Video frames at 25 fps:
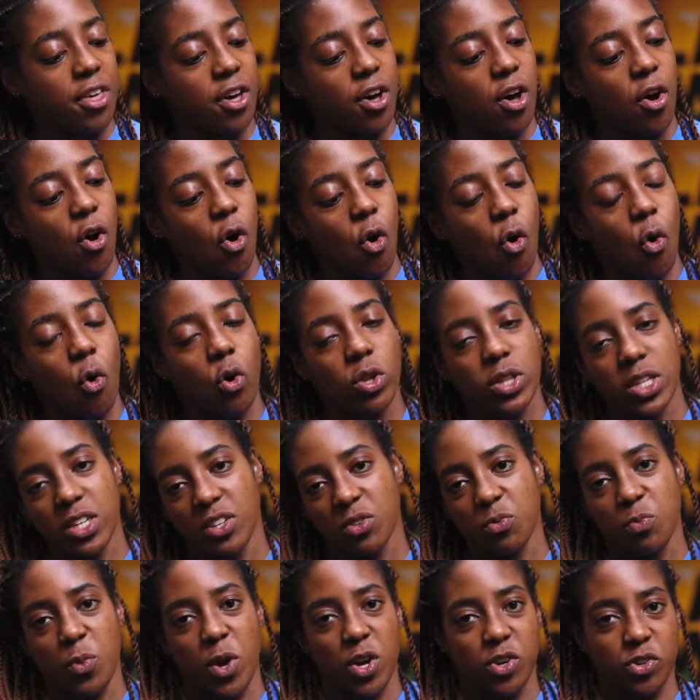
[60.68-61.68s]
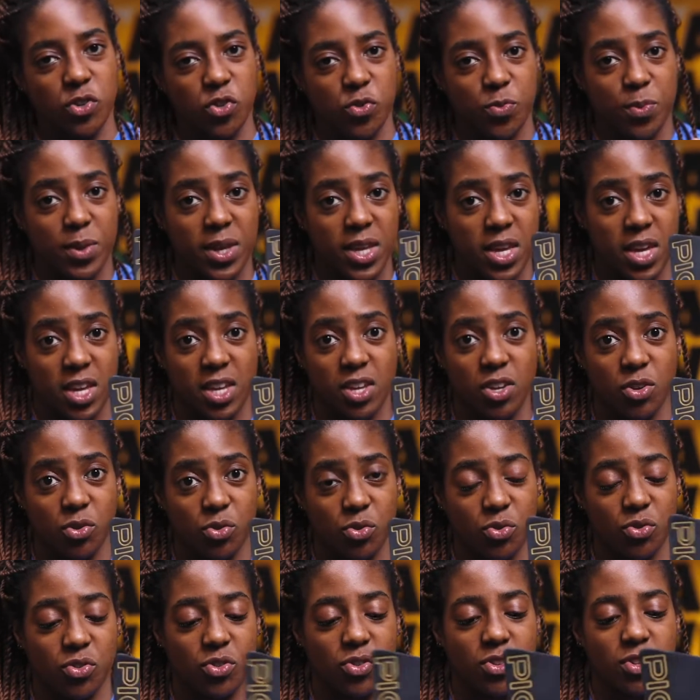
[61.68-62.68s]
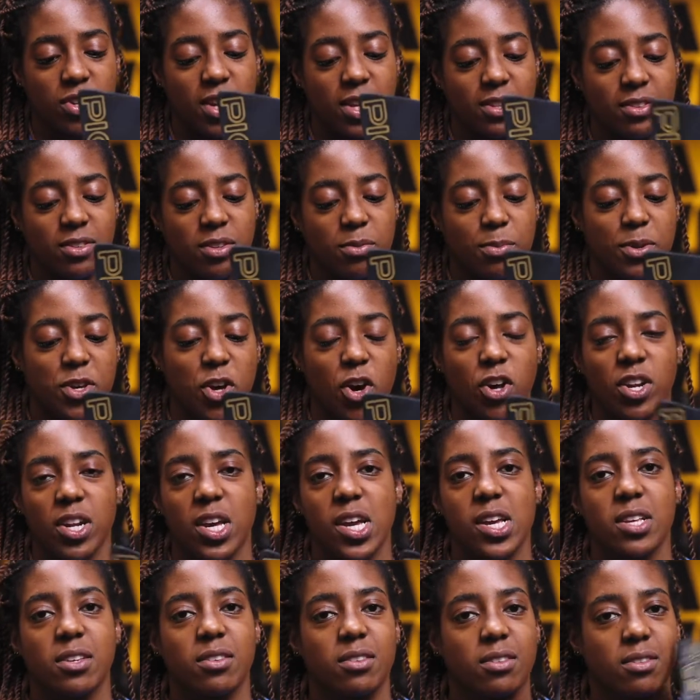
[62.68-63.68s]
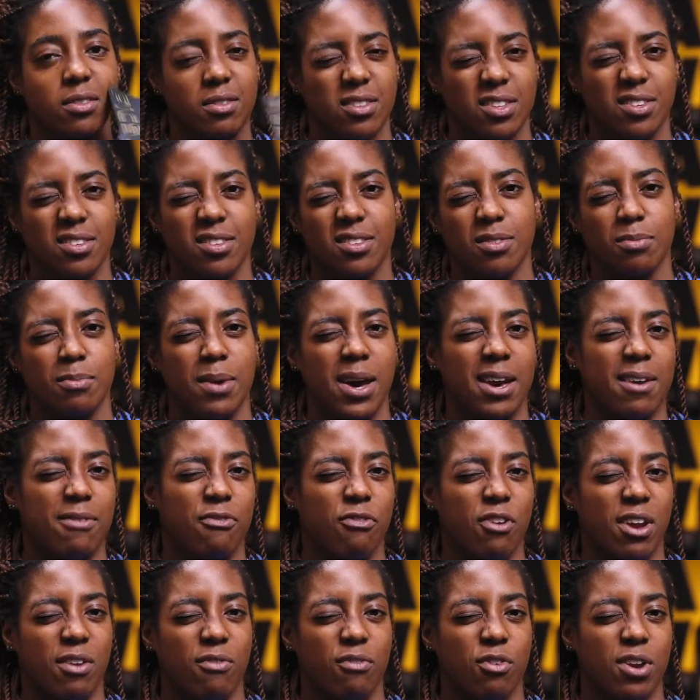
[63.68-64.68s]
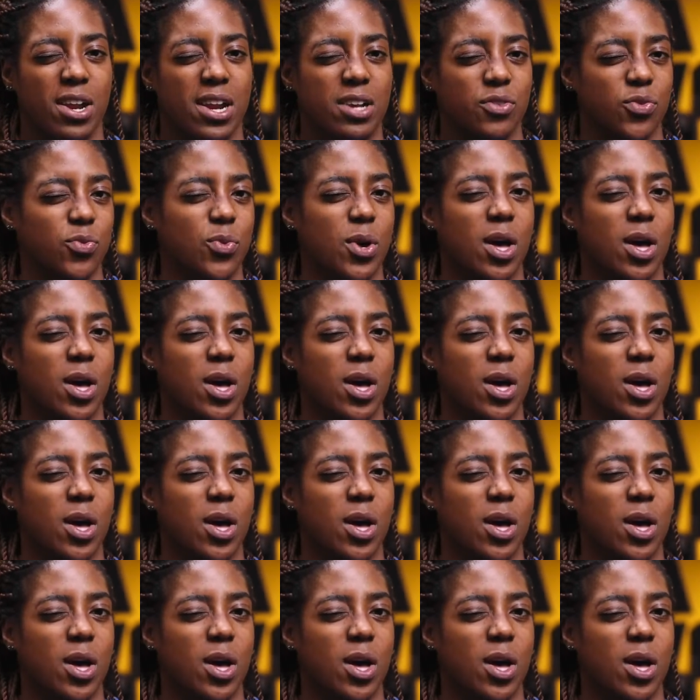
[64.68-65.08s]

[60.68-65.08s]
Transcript: the holeless models being used. And to be honest, this is my favorite as